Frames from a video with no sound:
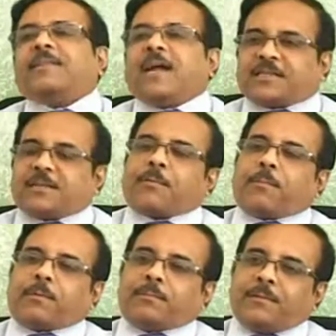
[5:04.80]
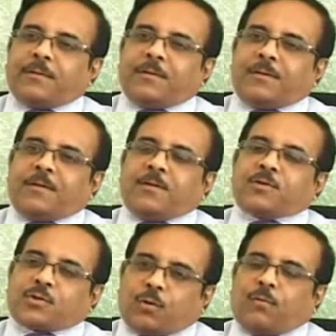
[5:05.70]
That's the problem.
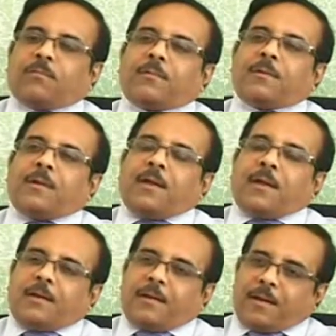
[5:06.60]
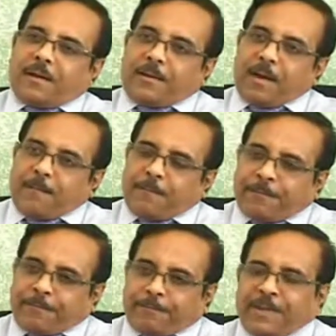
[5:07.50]
So
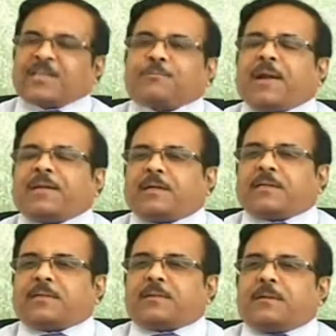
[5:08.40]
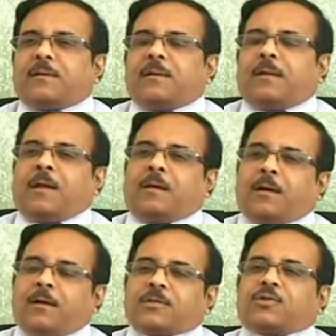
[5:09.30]
best bet is a
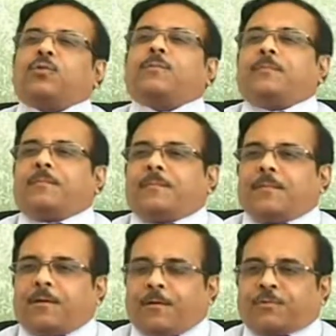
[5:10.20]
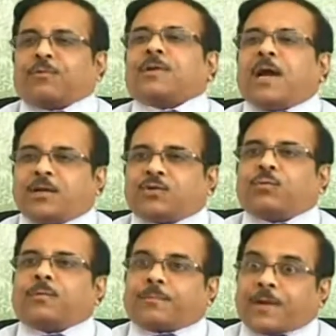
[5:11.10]
girl should, or society
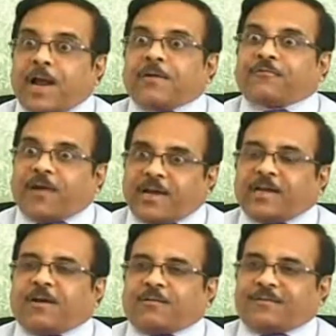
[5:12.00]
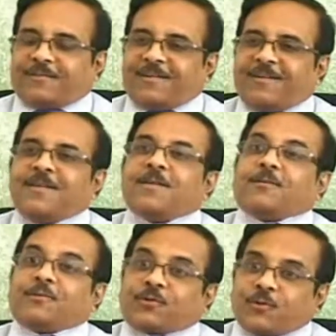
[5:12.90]
should try and find out
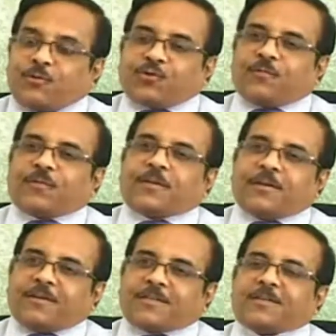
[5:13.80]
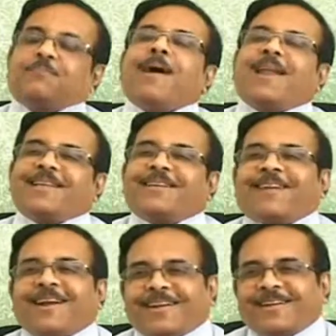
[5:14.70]
the solution for the girls is marriage at
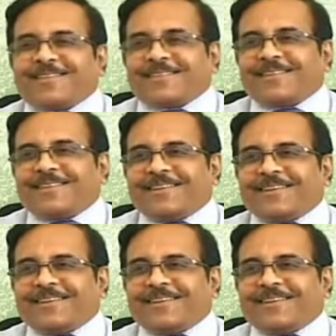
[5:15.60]
right age,